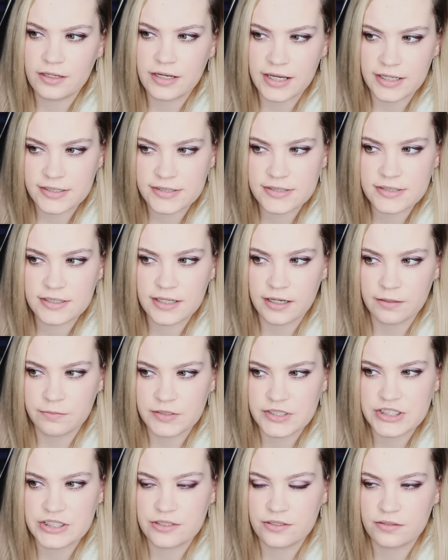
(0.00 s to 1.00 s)
next
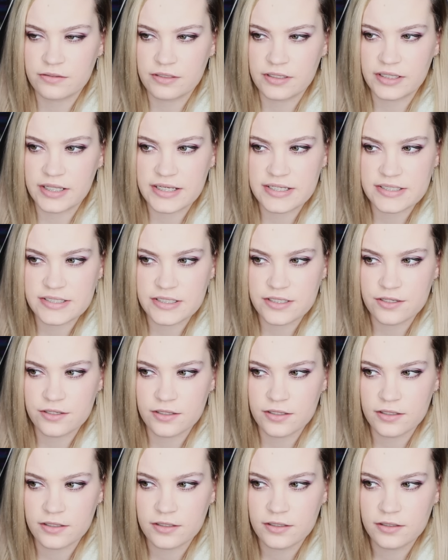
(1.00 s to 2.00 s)
episode they see
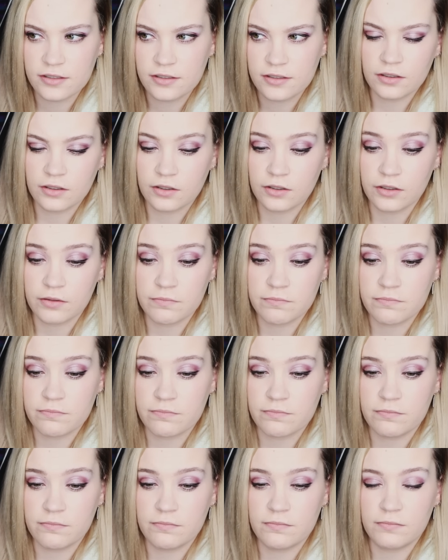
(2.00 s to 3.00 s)
her, or
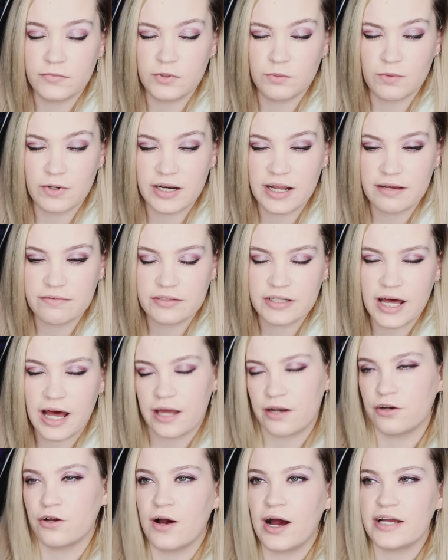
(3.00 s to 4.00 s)
the one after that.
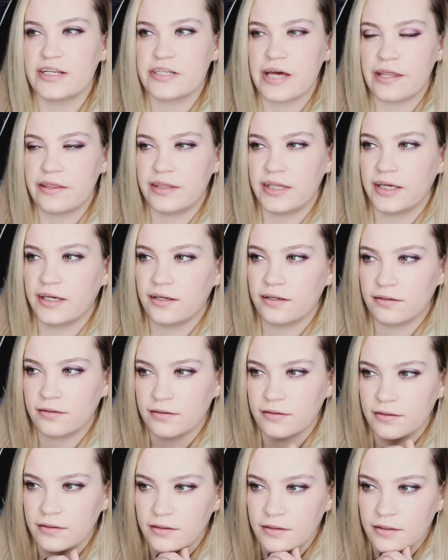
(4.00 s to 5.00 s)
I don't know.
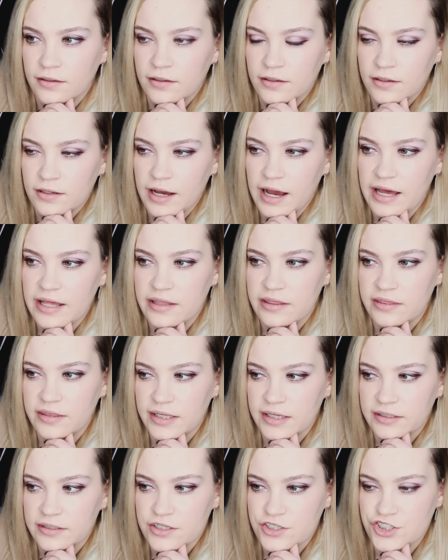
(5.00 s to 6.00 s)
I
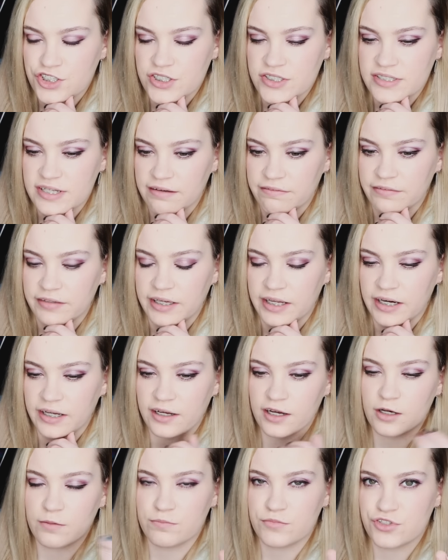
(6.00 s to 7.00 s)
think that she's definitely going
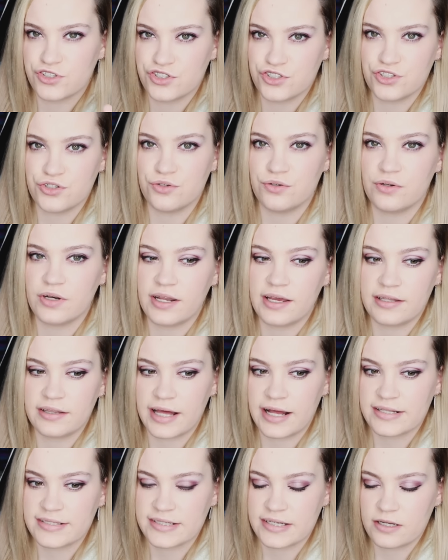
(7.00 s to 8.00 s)
to come soon, and
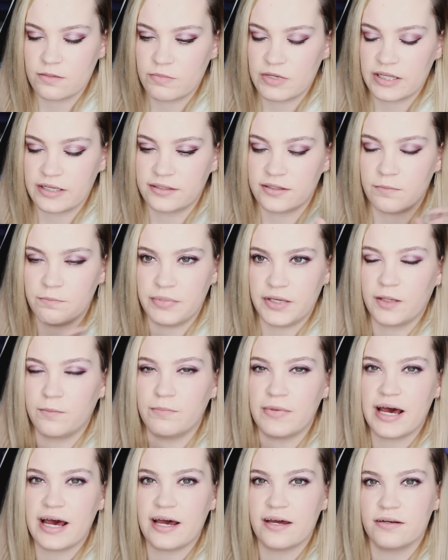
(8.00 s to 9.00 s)
that's going to be like the big
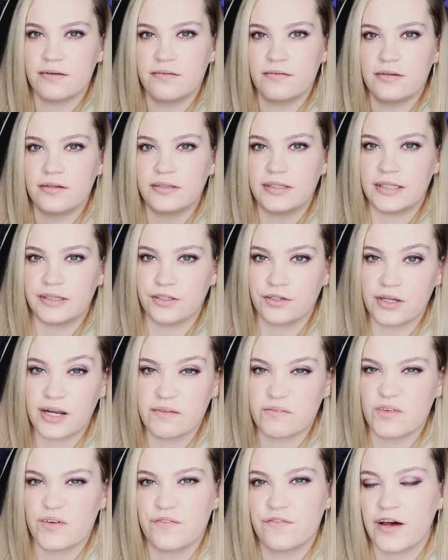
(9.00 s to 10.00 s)
bad that they're going to
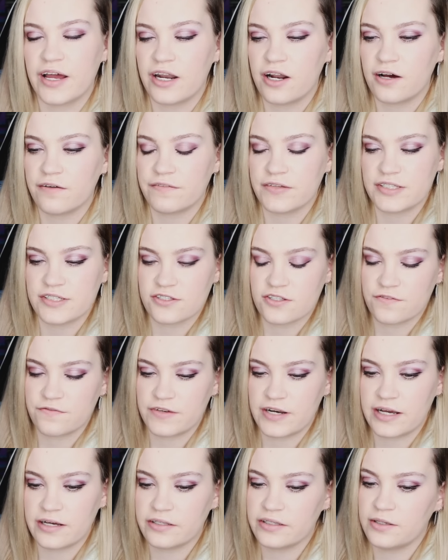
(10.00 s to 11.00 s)
have to fight off until the
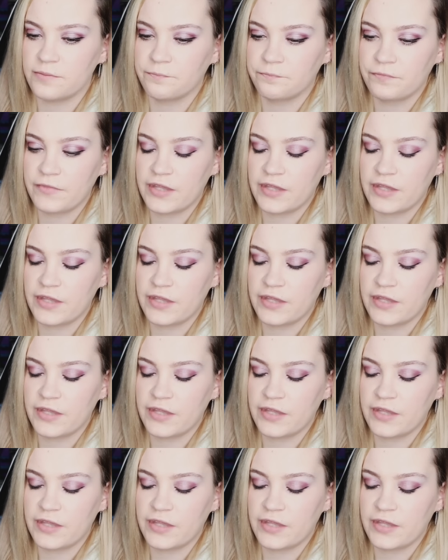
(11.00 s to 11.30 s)
finale.